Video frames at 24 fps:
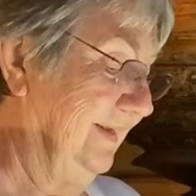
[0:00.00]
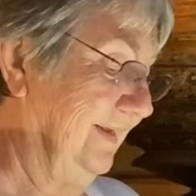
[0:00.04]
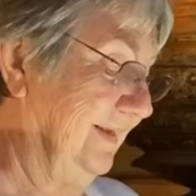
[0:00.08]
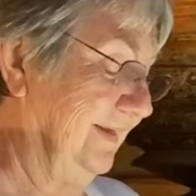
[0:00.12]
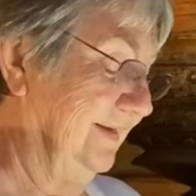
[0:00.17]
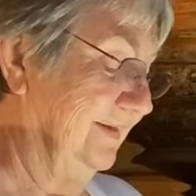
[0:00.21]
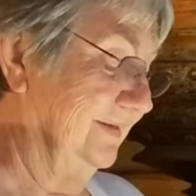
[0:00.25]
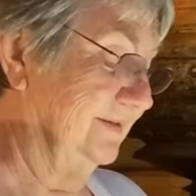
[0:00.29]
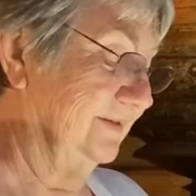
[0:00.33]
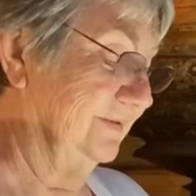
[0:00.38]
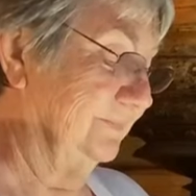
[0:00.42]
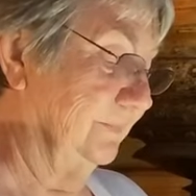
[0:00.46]

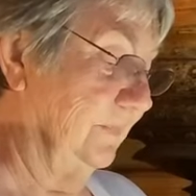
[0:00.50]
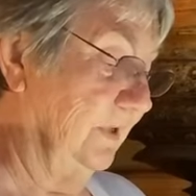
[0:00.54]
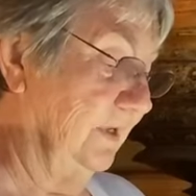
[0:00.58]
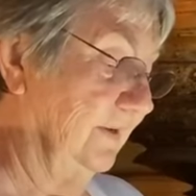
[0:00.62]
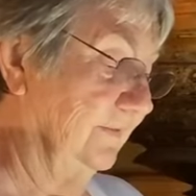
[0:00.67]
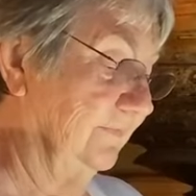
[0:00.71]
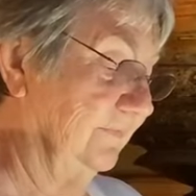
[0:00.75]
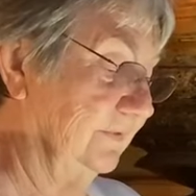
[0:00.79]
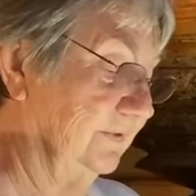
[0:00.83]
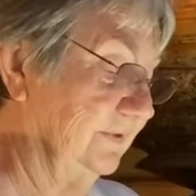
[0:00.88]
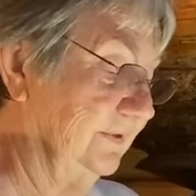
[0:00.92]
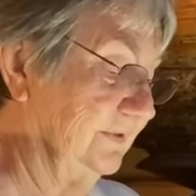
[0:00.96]
It is
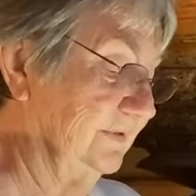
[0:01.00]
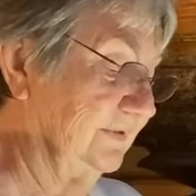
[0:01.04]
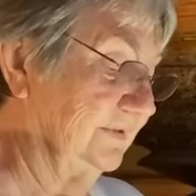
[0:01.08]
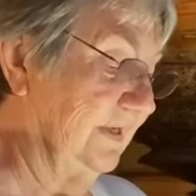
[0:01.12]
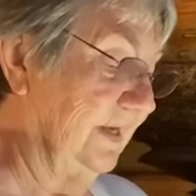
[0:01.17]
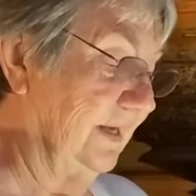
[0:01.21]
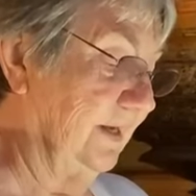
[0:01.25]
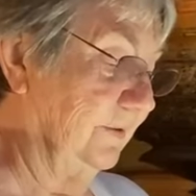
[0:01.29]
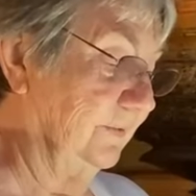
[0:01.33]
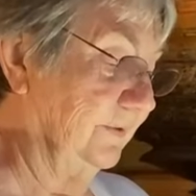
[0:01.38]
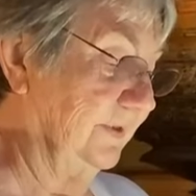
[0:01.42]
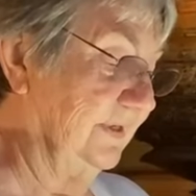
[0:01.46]
marvelous
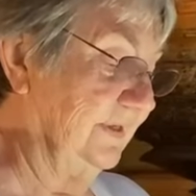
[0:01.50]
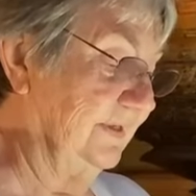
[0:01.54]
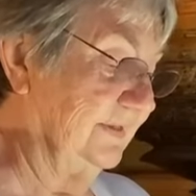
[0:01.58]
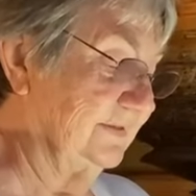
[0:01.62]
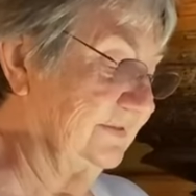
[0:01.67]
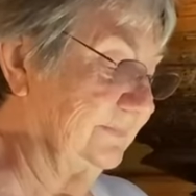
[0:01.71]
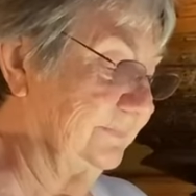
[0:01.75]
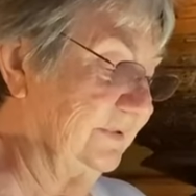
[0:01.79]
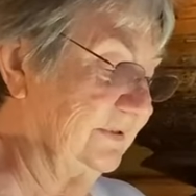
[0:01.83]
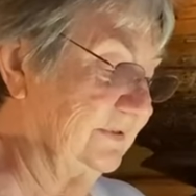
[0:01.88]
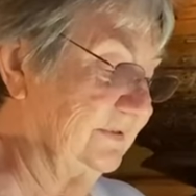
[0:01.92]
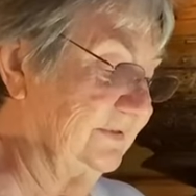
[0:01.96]
how it
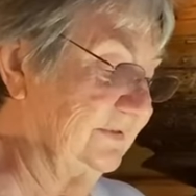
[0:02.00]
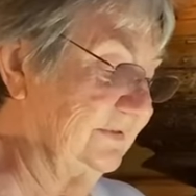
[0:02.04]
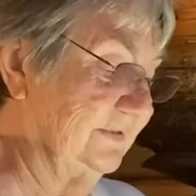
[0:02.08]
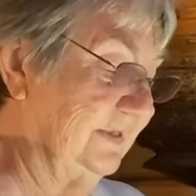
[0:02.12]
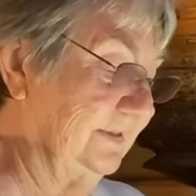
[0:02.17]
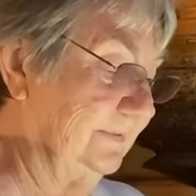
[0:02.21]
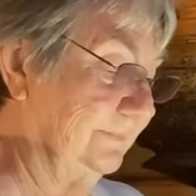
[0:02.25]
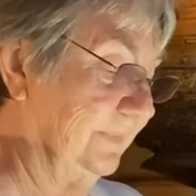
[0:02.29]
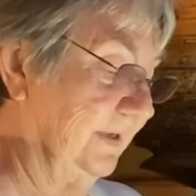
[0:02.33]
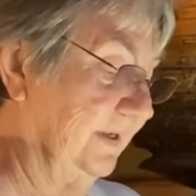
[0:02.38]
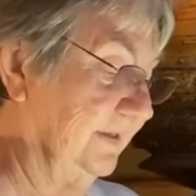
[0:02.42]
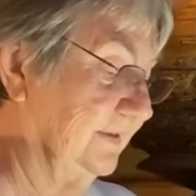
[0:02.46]
has been
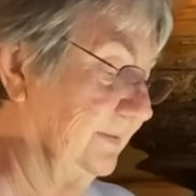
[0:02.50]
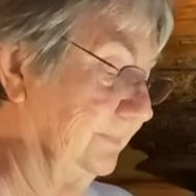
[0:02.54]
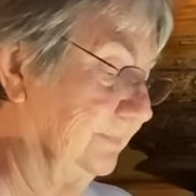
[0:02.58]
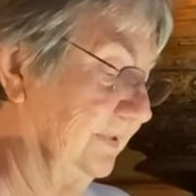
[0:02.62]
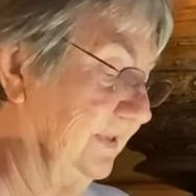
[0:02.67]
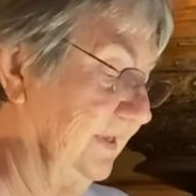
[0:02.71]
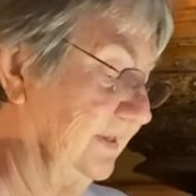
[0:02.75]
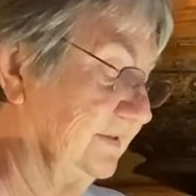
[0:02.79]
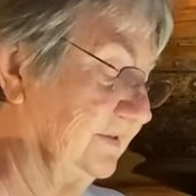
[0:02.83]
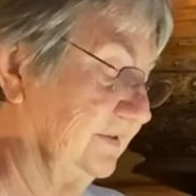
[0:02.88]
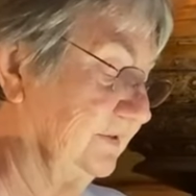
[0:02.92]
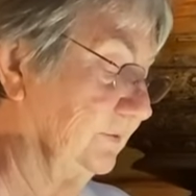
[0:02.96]
said by the
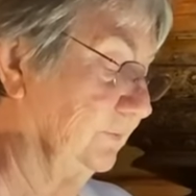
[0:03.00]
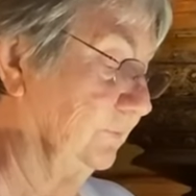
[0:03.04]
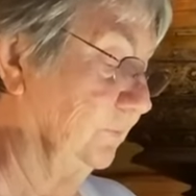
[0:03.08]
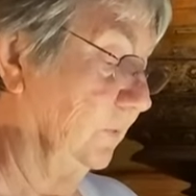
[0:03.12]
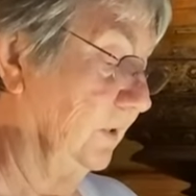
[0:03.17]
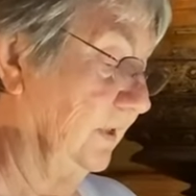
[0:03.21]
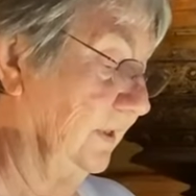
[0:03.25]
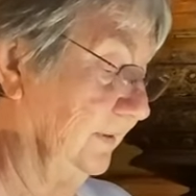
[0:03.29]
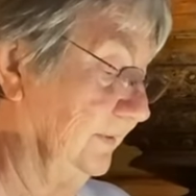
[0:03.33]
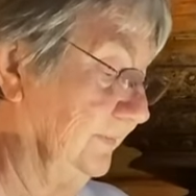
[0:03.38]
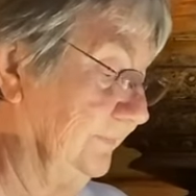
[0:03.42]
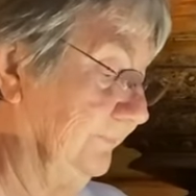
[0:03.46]
Blessed
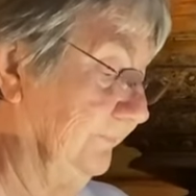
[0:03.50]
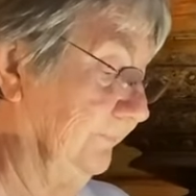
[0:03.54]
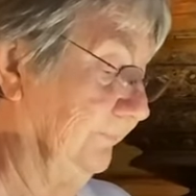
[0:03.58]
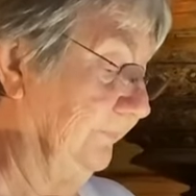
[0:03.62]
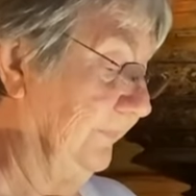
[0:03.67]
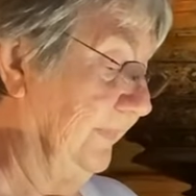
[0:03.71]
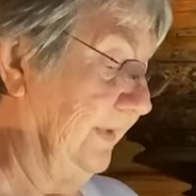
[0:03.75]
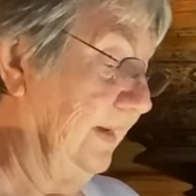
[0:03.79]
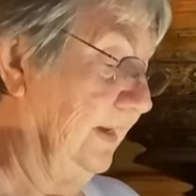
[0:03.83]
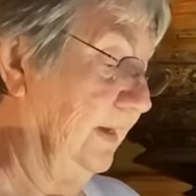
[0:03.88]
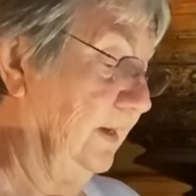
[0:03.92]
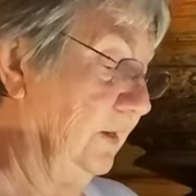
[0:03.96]
One,
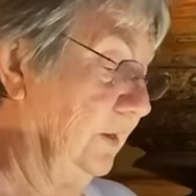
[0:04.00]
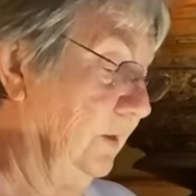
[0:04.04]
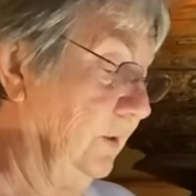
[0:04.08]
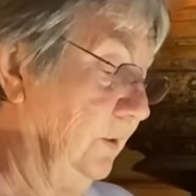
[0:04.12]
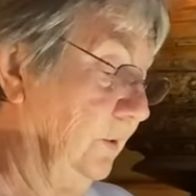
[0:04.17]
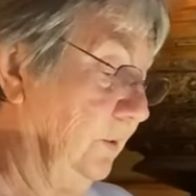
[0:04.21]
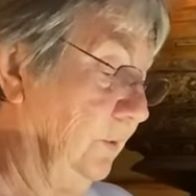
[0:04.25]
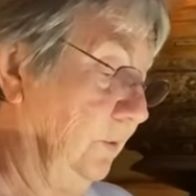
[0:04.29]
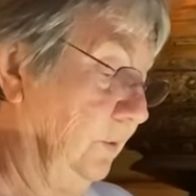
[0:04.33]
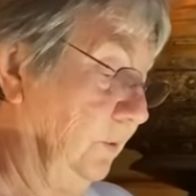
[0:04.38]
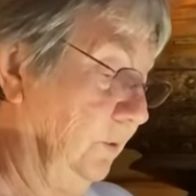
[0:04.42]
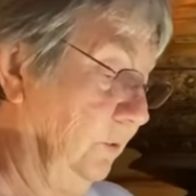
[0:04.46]

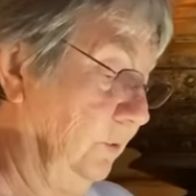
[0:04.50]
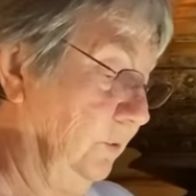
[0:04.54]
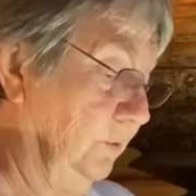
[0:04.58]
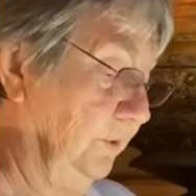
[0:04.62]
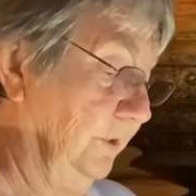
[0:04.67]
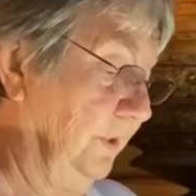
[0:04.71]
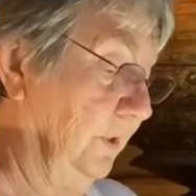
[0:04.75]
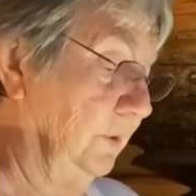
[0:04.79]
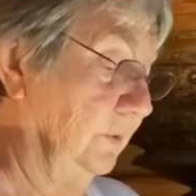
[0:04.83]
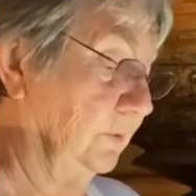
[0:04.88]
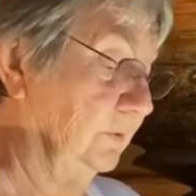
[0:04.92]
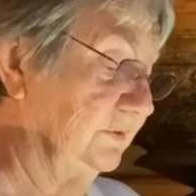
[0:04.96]
who
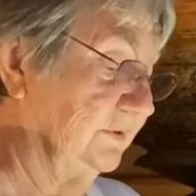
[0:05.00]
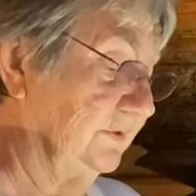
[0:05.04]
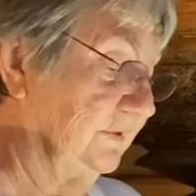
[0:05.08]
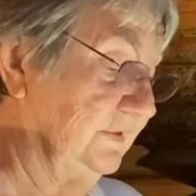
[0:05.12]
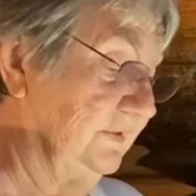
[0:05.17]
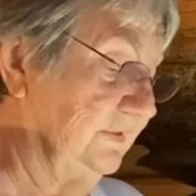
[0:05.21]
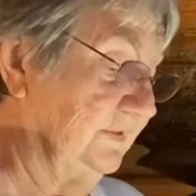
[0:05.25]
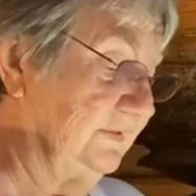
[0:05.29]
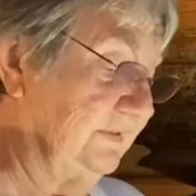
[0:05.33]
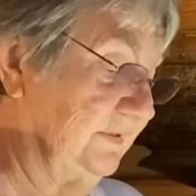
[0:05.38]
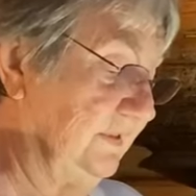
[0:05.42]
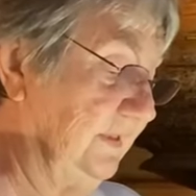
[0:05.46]
knows
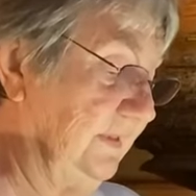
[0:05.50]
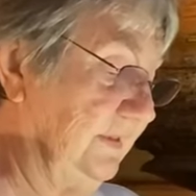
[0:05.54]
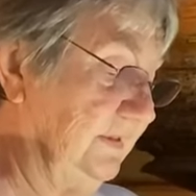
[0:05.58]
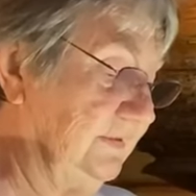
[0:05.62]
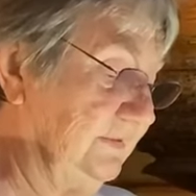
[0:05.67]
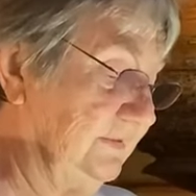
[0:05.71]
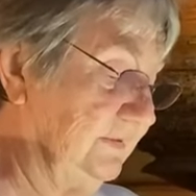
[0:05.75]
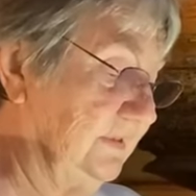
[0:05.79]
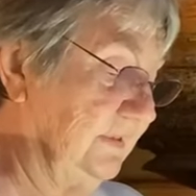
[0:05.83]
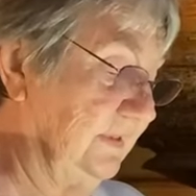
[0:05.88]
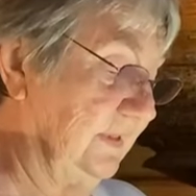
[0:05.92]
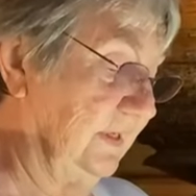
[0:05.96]
and
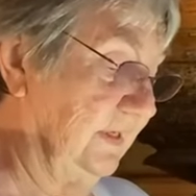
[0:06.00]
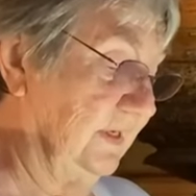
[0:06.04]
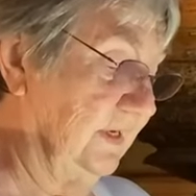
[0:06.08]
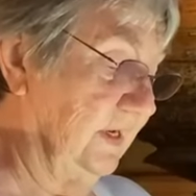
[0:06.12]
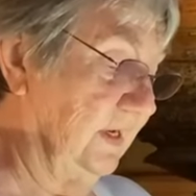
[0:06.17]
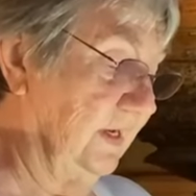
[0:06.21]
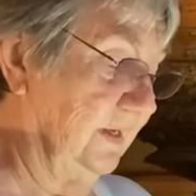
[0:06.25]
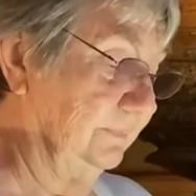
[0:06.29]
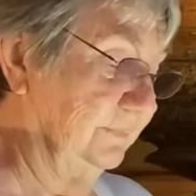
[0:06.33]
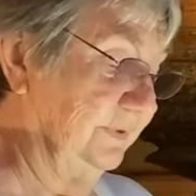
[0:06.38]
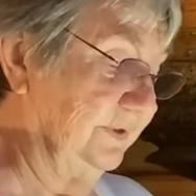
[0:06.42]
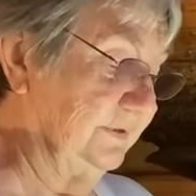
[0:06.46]
sees,
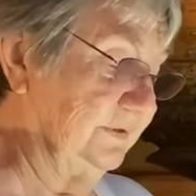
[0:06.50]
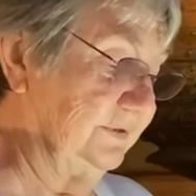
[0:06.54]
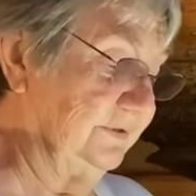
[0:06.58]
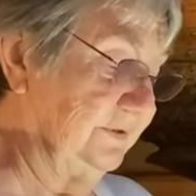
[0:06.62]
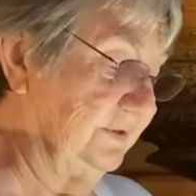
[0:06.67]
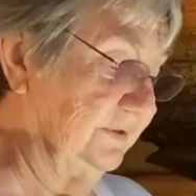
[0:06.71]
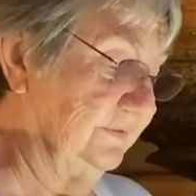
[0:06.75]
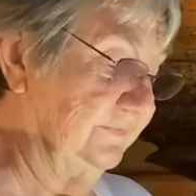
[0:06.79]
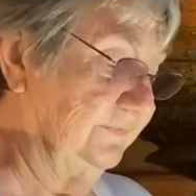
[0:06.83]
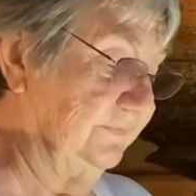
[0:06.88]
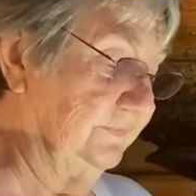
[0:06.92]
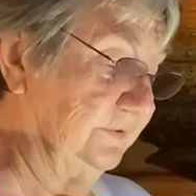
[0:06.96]
accomplished
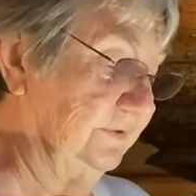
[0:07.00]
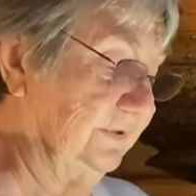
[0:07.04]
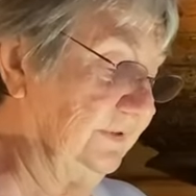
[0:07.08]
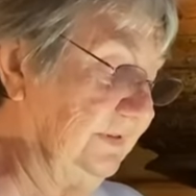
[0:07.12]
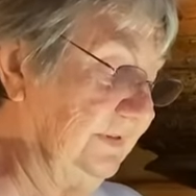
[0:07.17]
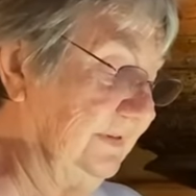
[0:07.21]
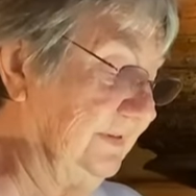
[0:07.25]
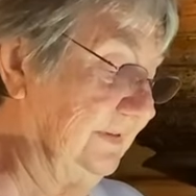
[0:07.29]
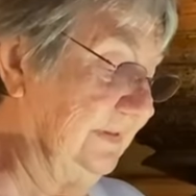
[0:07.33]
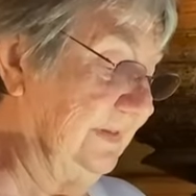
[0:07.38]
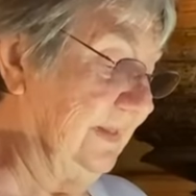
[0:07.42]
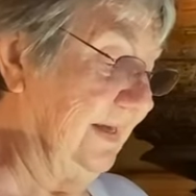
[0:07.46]
and fully
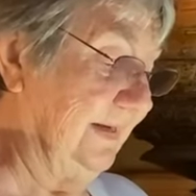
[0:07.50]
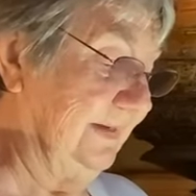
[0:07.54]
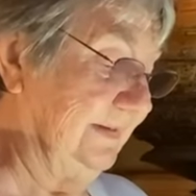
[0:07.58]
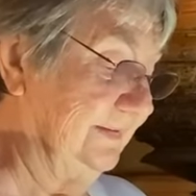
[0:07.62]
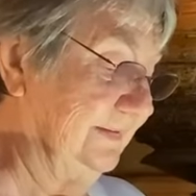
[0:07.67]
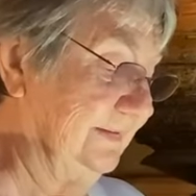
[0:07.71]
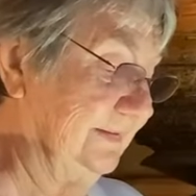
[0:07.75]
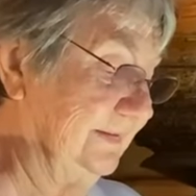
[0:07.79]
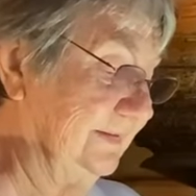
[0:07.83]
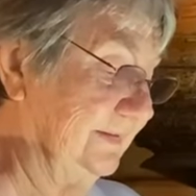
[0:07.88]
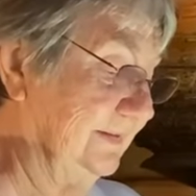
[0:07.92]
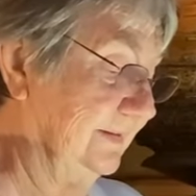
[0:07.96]

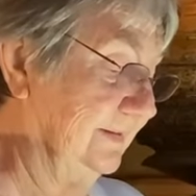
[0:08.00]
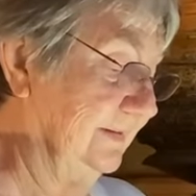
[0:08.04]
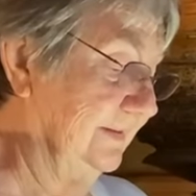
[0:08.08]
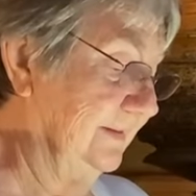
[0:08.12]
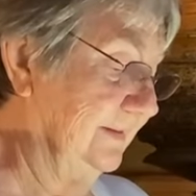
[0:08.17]
enlightened,